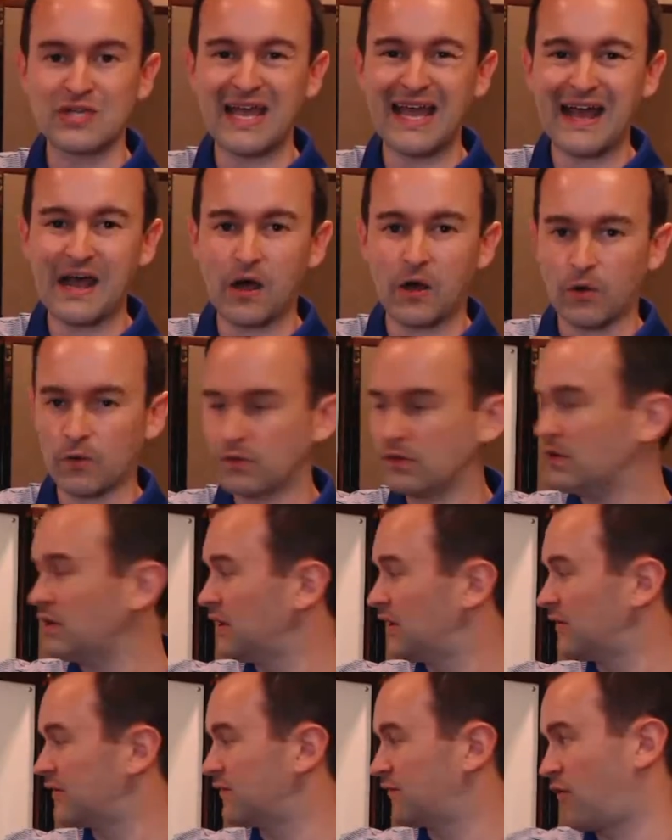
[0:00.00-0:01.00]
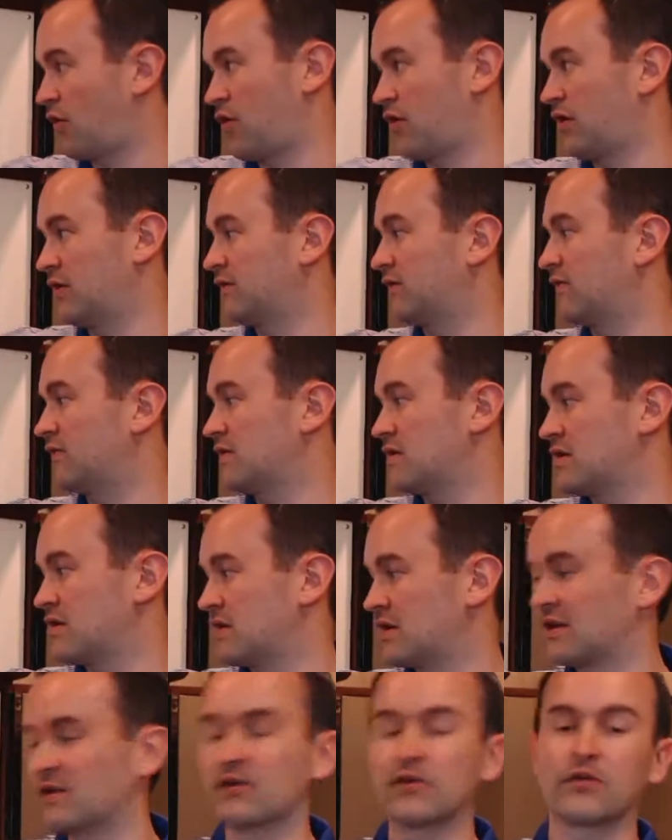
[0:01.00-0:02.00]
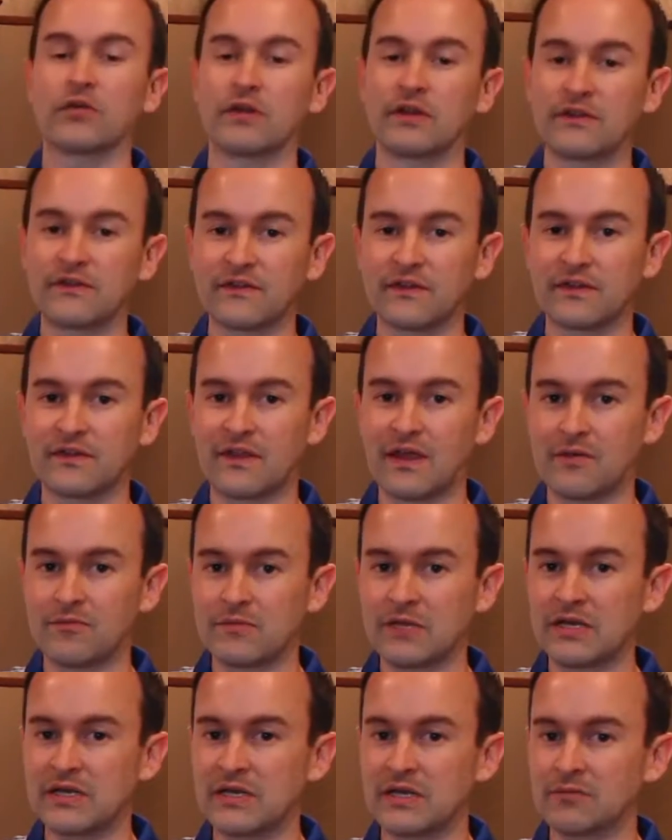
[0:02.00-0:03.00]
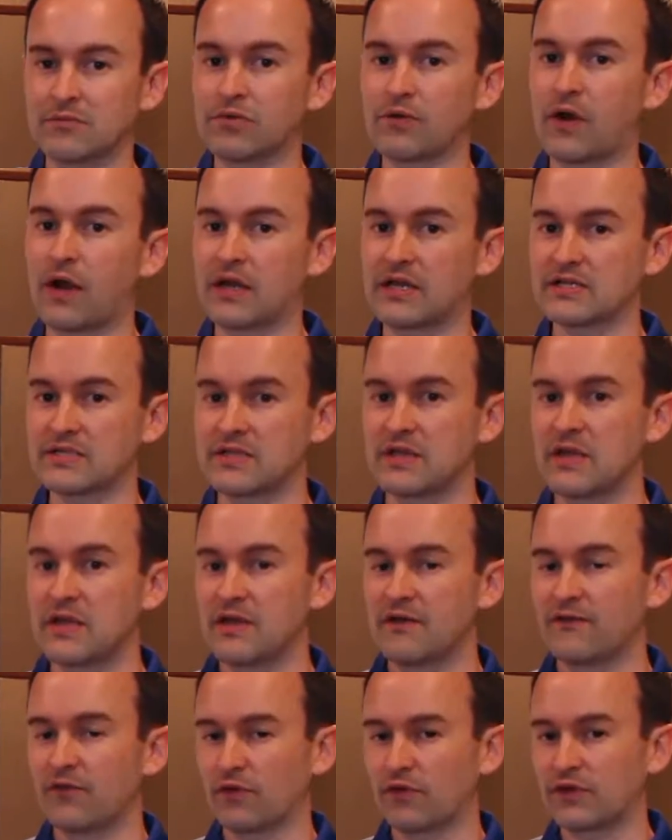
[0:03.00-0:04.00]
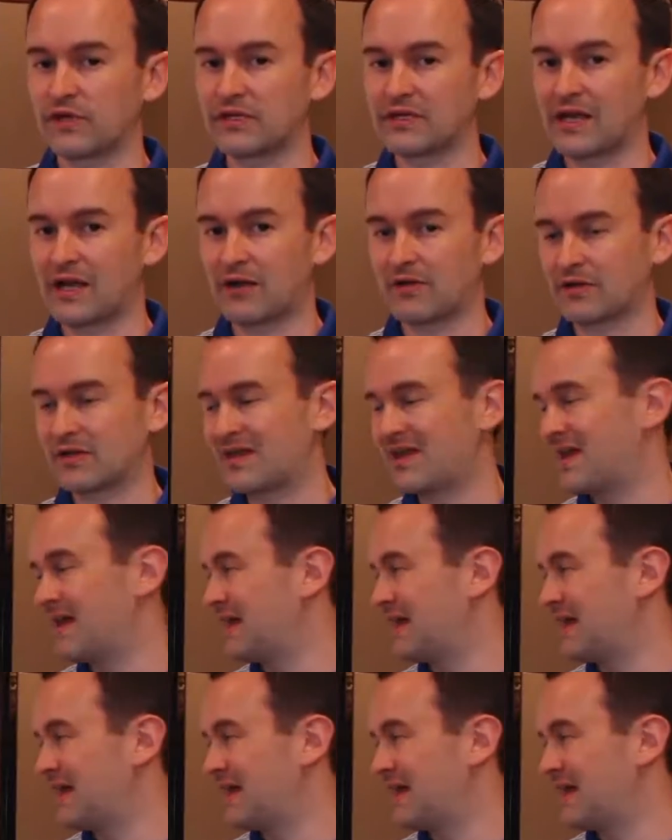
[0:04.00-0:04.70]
down as far as the increase in that median price for Lee County.